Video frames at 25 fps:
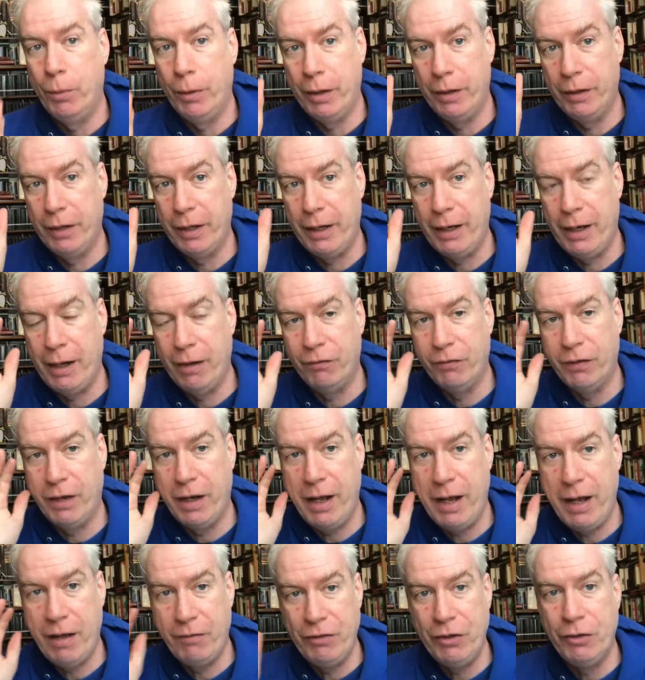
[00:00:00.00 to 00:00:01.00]
that have a
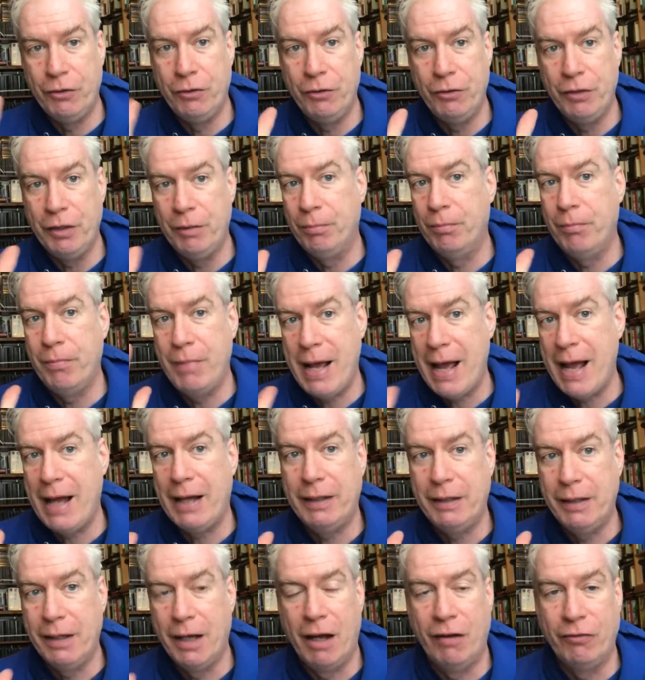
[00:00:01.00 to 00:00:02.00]
heavier duty
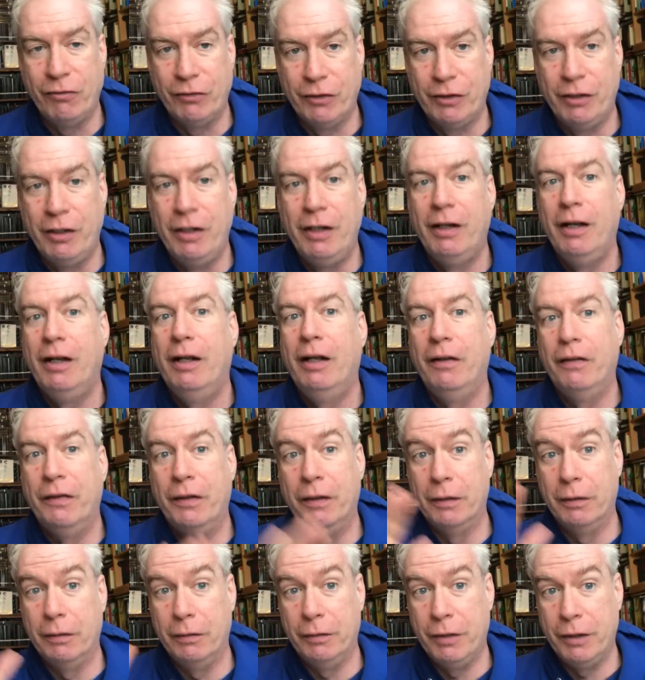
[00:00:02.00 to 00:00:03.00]
matte cover.
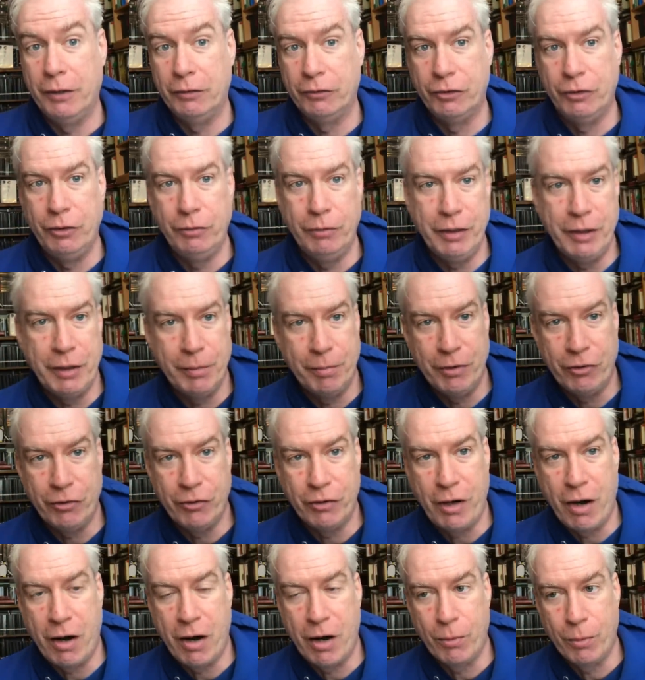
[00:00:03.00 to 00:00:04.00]
The, there's newly
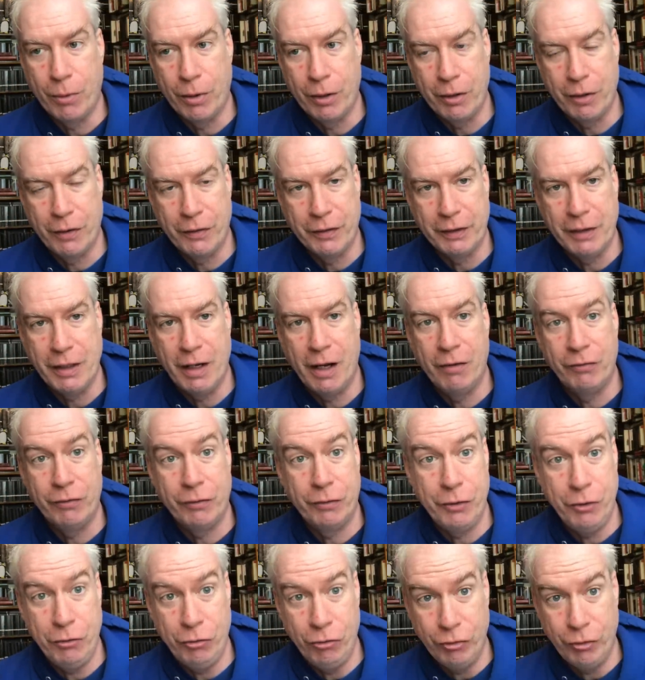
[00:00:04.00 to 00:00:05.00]
commissioned artwork on the
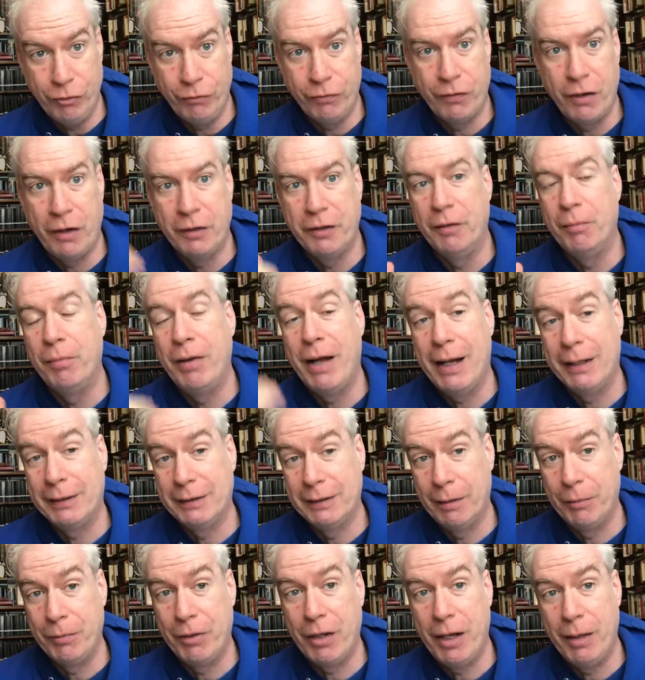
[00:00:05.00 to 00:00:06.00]
cover, usually front and back,
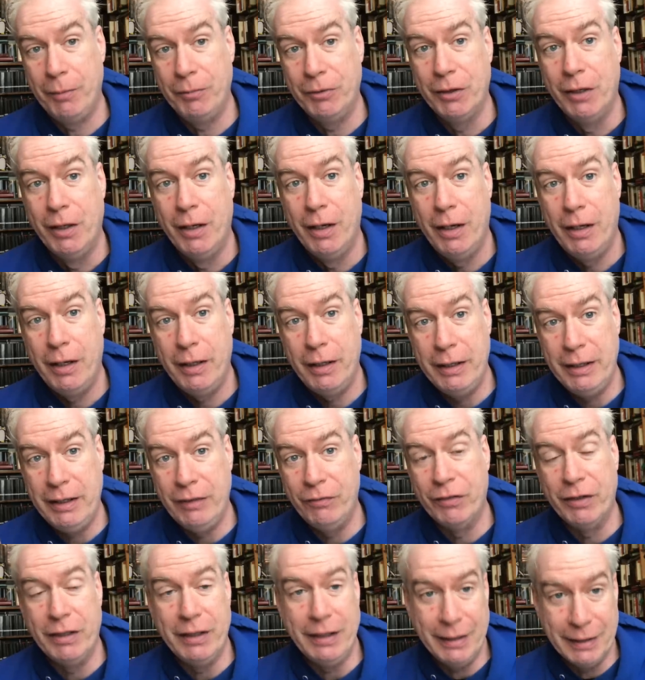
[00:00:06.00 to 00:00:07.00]
sometimes
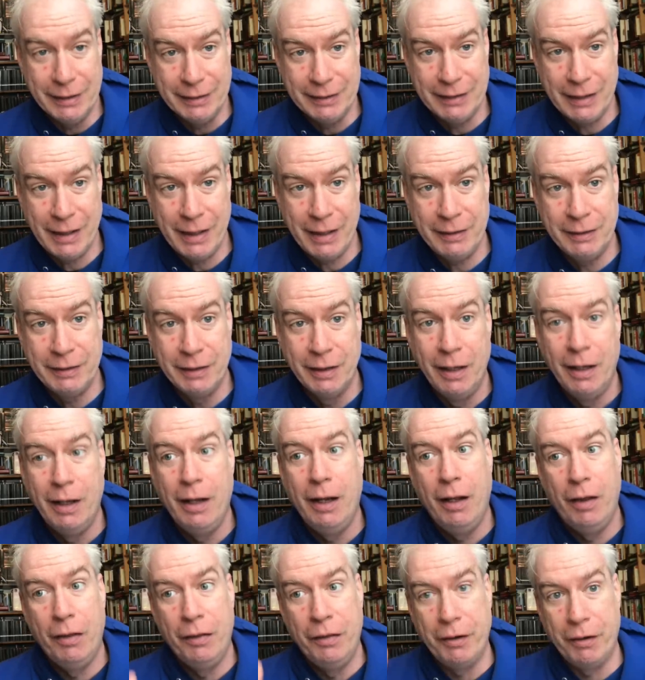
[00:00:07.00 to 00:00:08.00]
even the insides.
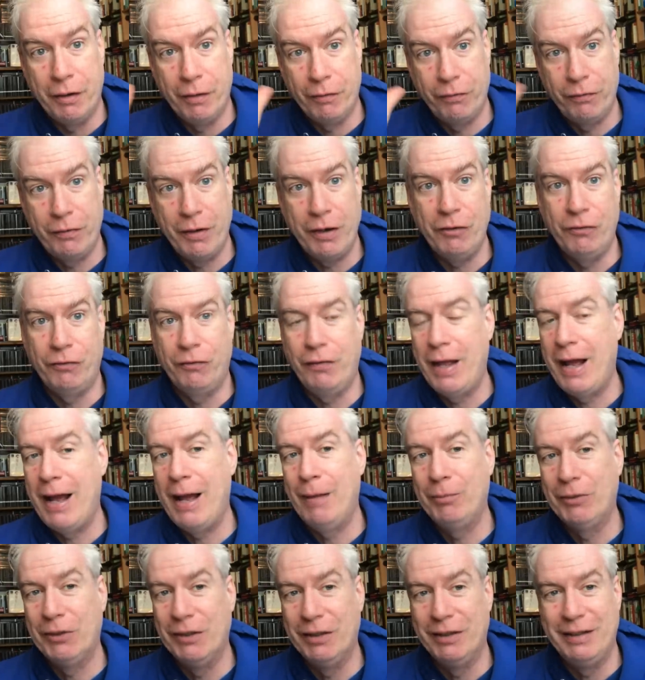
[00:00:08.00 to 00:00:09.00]
There are French
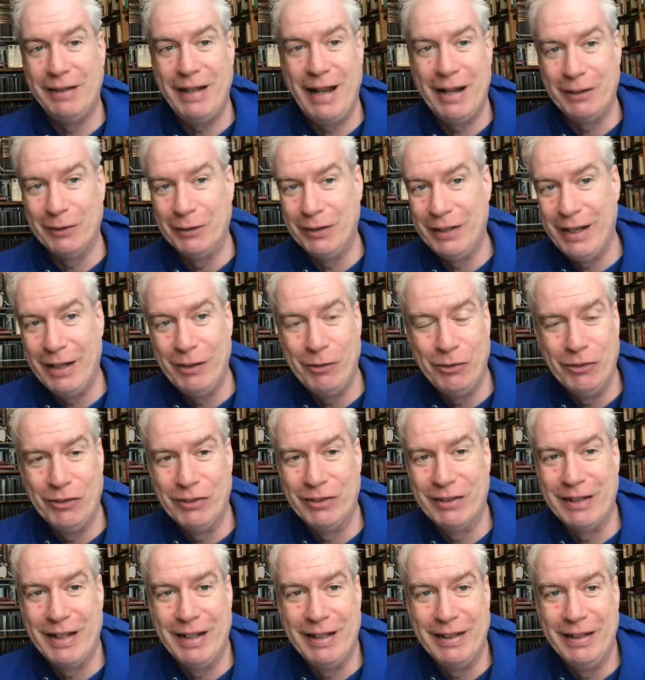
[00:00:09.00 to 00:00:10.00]
flaps and deckled
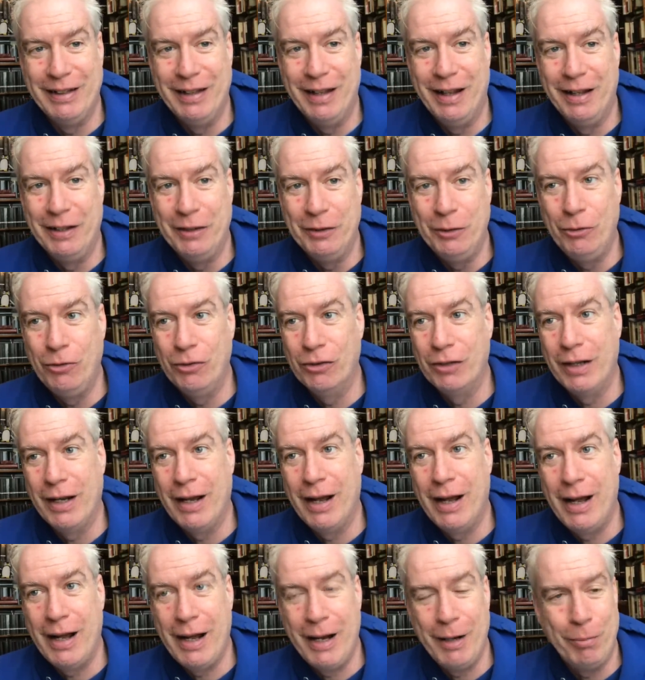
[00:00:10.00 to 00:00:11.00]
edges and uh, usually a
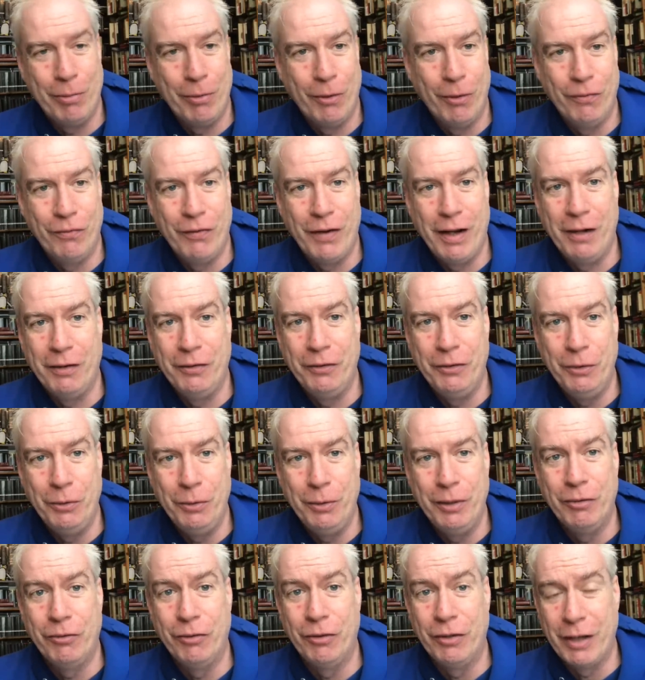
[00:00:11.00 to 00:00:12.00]
high-profile new
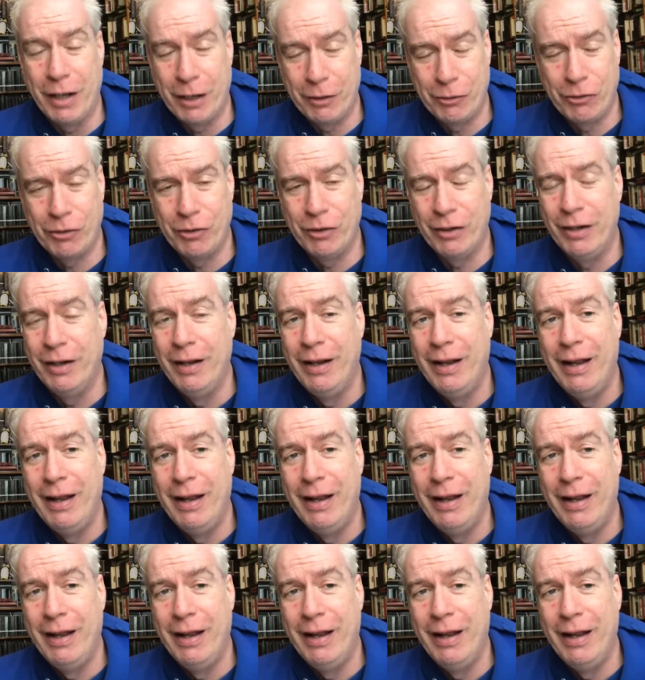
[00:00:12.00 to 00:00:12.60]
introduction.